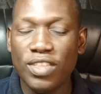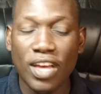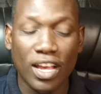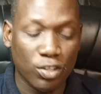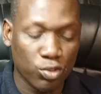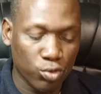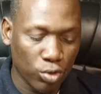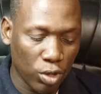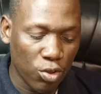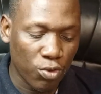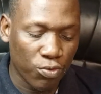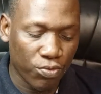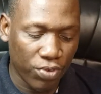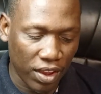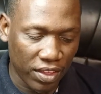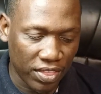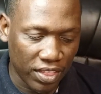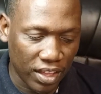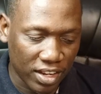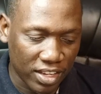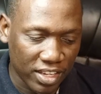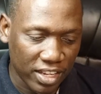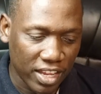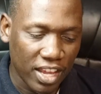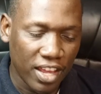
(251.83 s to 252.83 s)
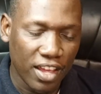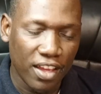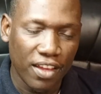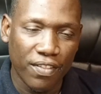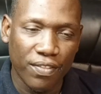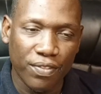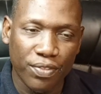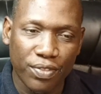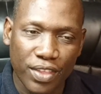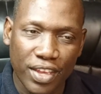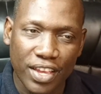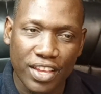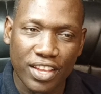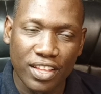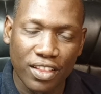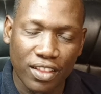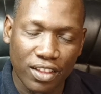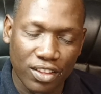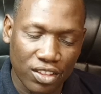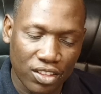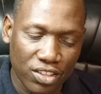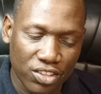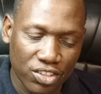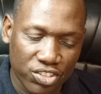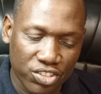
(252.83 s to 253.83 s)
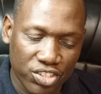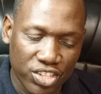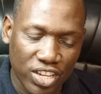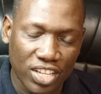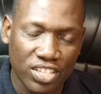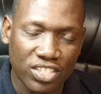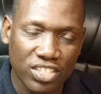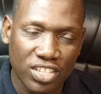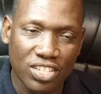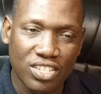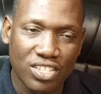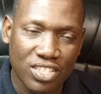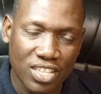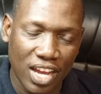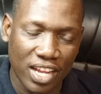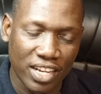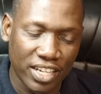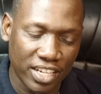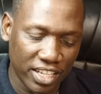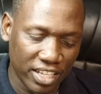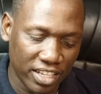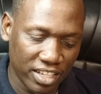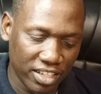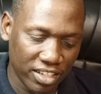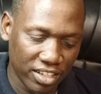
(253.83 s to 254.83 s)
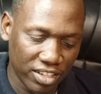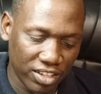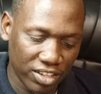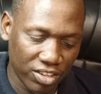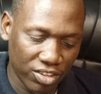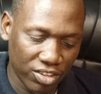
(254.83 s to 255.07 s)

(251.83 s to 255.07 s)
That's why you find that the Justice Tande